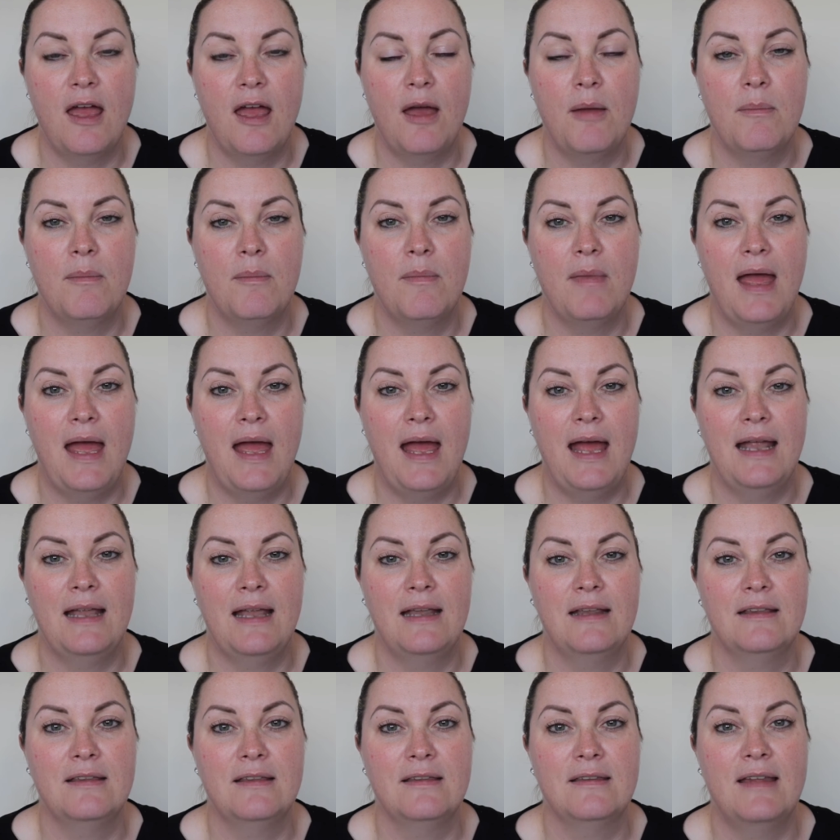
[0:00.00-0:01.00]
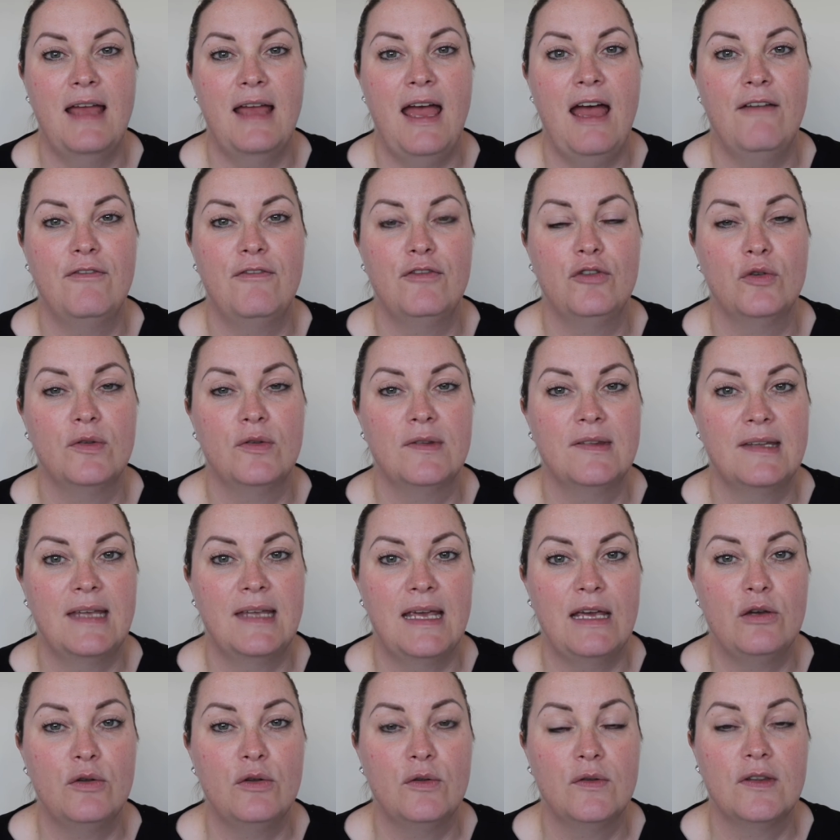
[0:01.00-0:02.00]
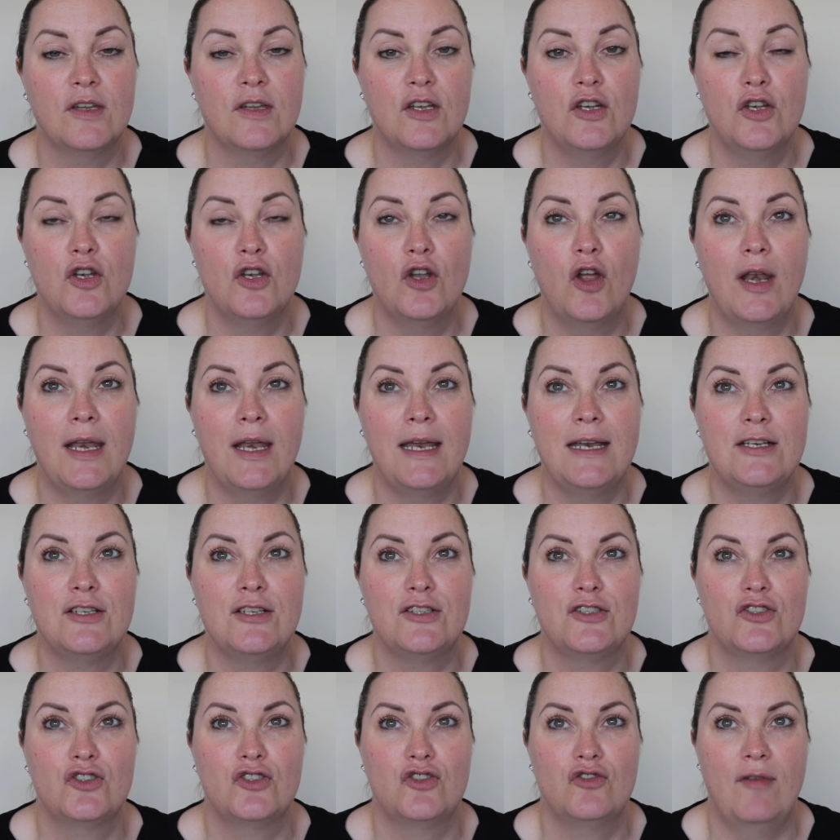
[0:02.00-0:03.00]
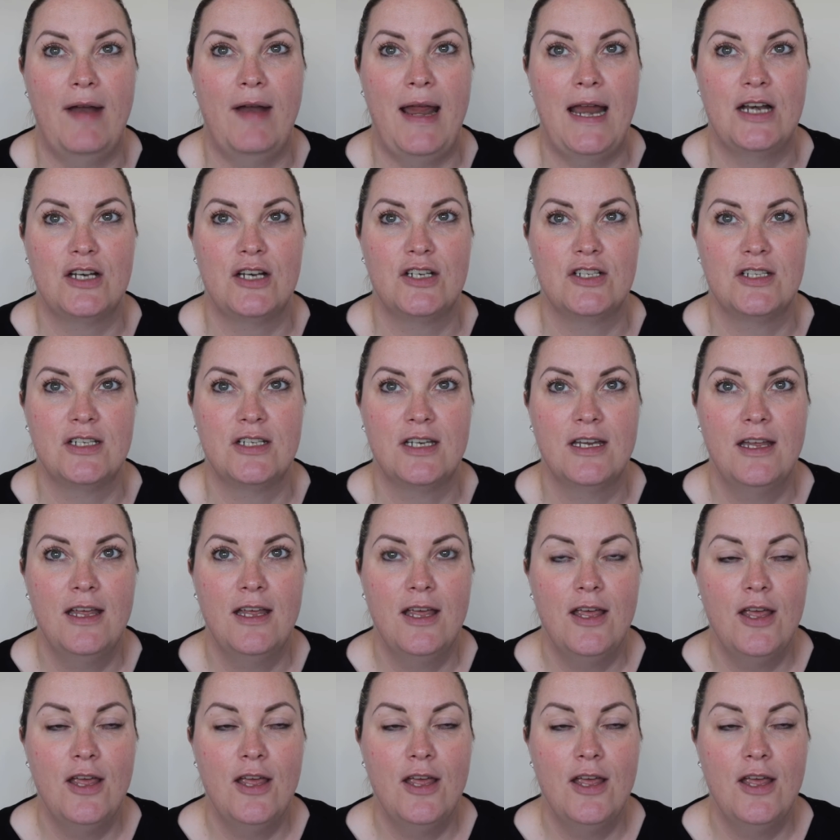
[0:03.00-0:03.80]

and have your skills and knowledge stretched.